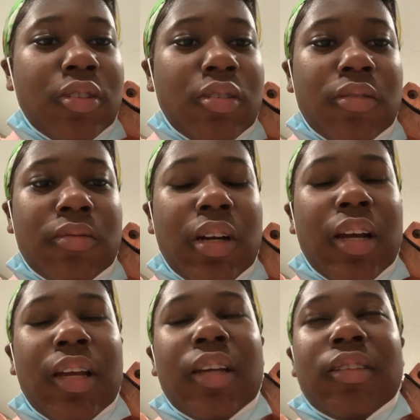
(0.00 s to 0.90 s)
Yo, I
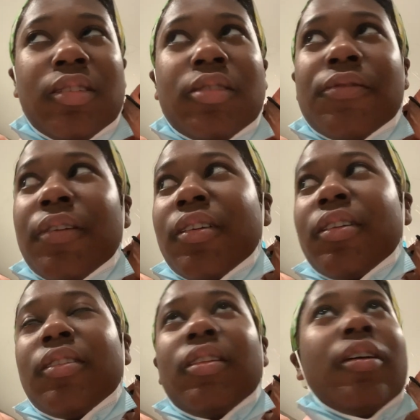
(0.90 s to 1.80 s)
hate these
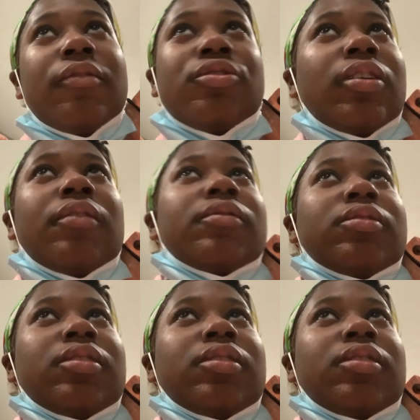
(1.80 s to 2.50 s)
fucking Lyft drivers.